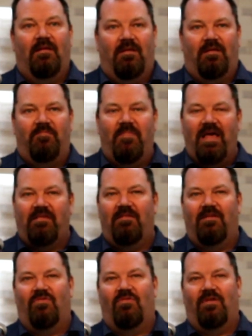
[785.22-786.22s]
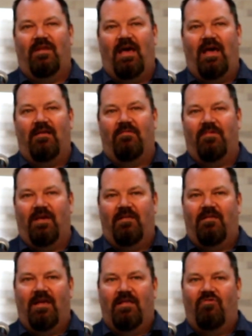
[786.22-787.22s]
This message today is
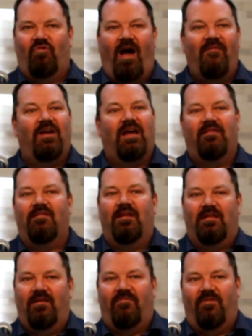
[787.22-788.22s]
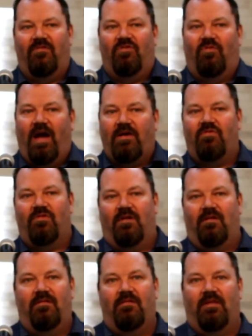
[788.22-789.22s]
it, it's driving us in a different
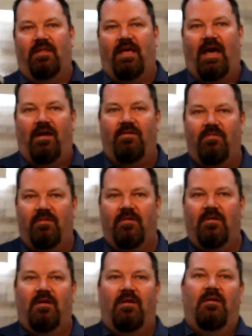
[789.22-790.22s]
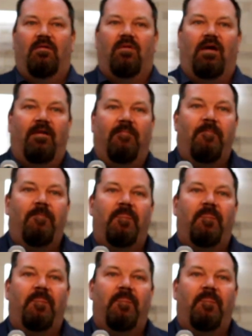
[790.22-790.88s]
direction than that. Okay.